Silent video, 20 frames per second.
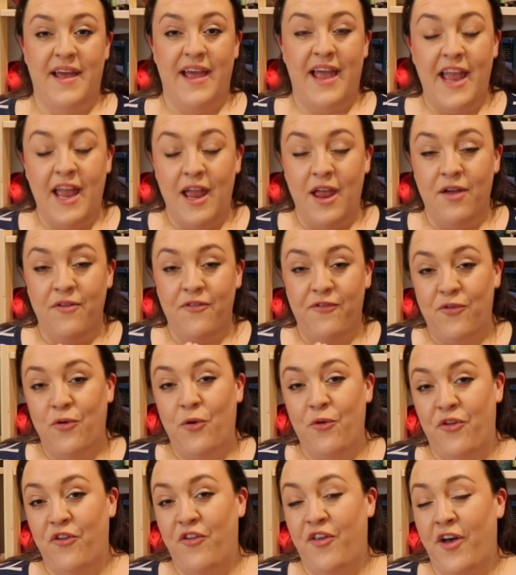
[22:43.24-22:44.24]
He
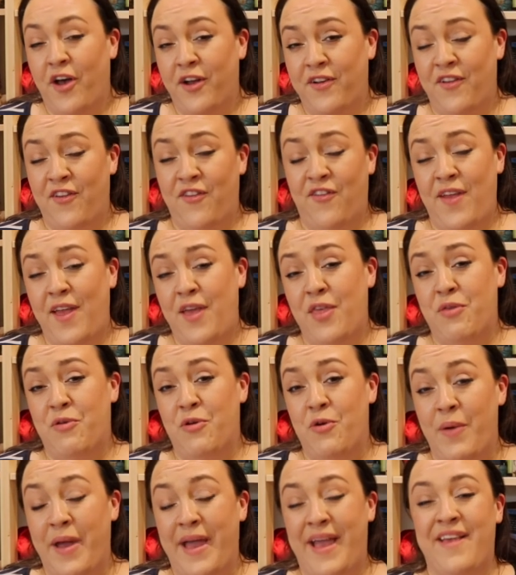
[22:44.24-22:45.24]
forces her to see
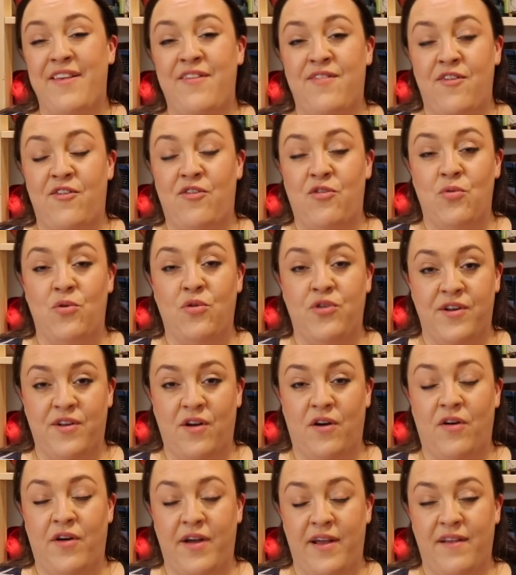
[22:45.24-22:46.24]
through his distorted
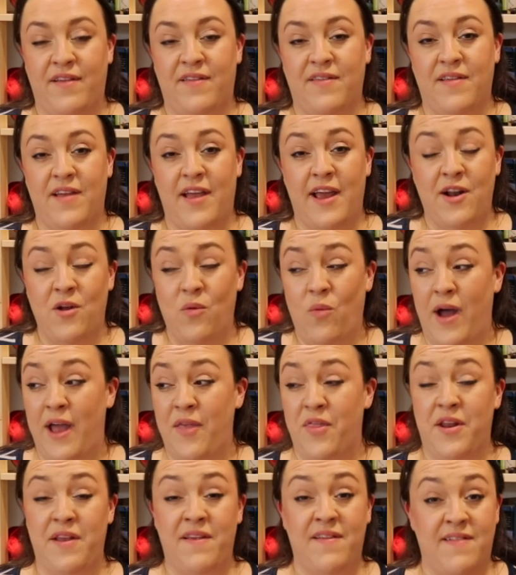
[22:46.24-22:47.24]
eyes in a way
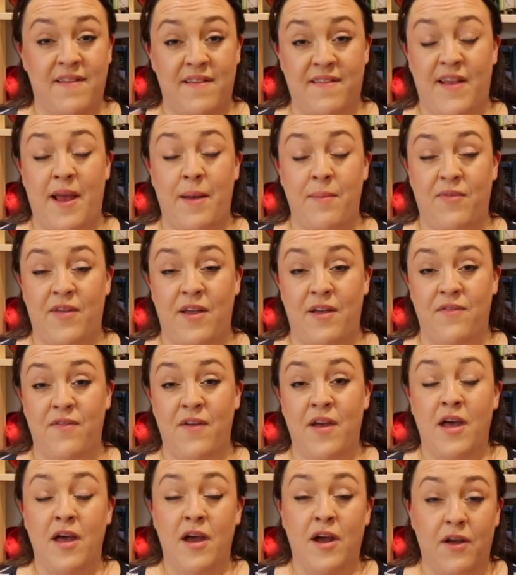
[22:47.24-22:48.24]
that is deceptive,
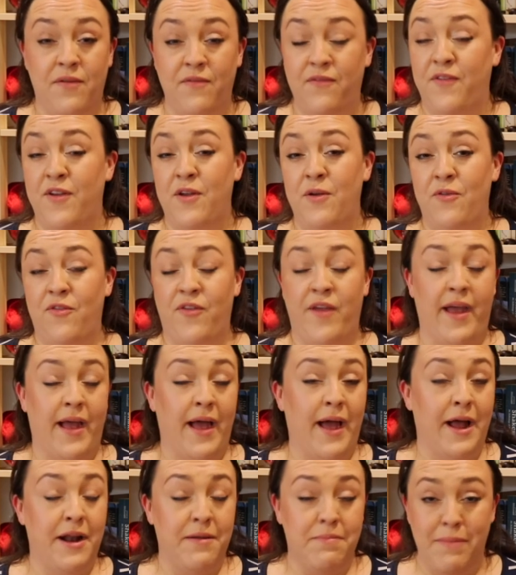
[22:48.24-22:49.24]
confusing,
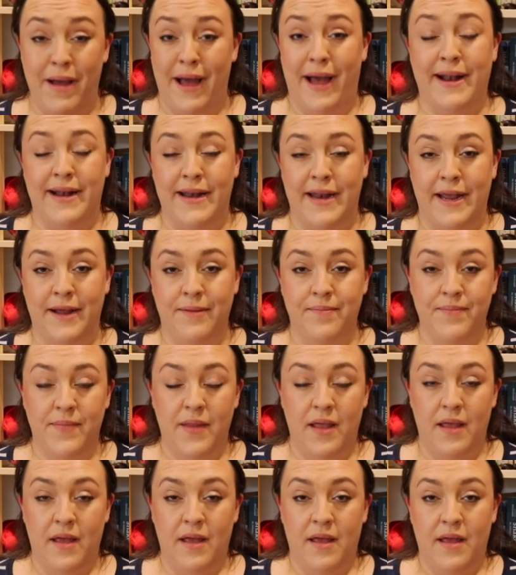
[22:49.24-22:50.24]
and maddening.
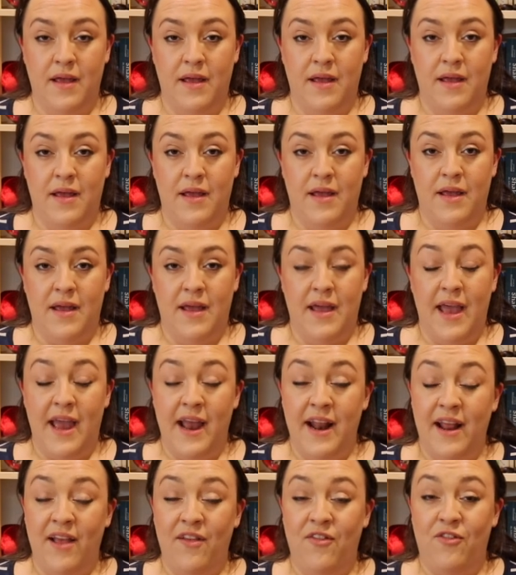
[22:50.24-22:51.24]

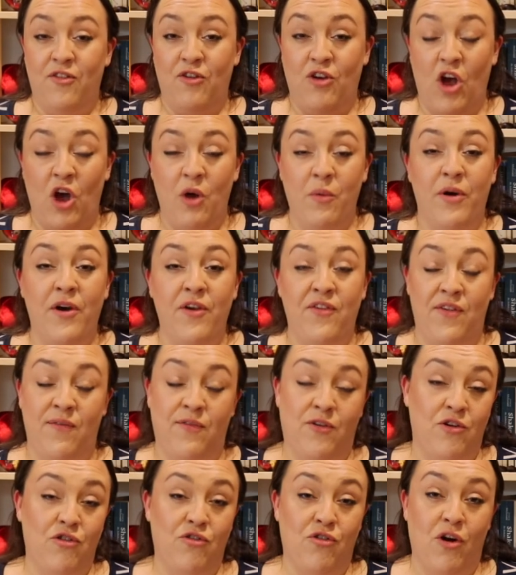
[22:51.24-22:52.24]
It is
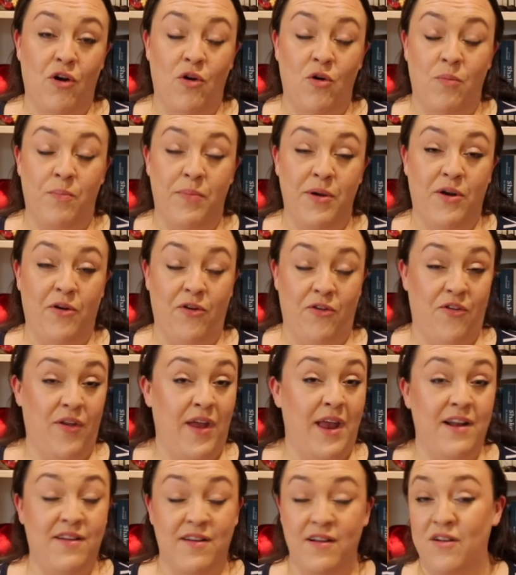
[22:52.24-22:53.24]
coercive control because
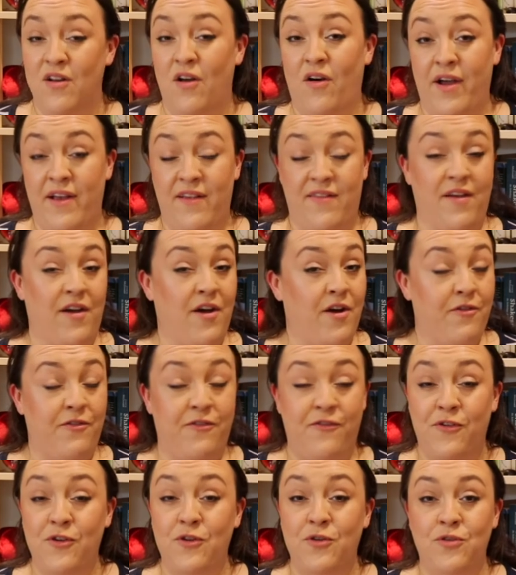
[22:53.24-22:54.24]
he denies her
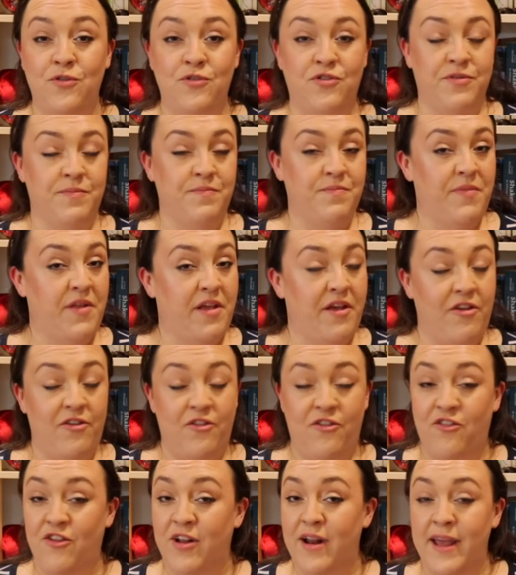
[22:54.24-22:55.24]
food,
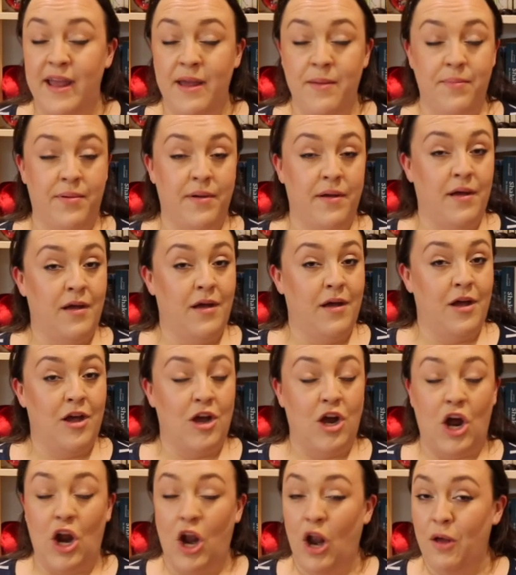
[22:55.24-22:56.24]
sleep,
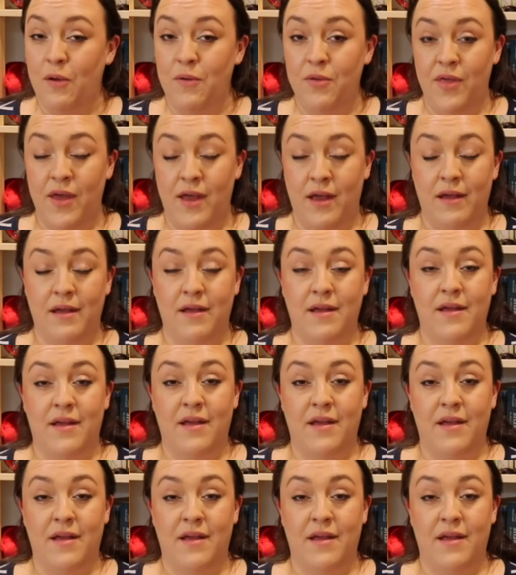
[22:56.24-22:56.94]
clothing,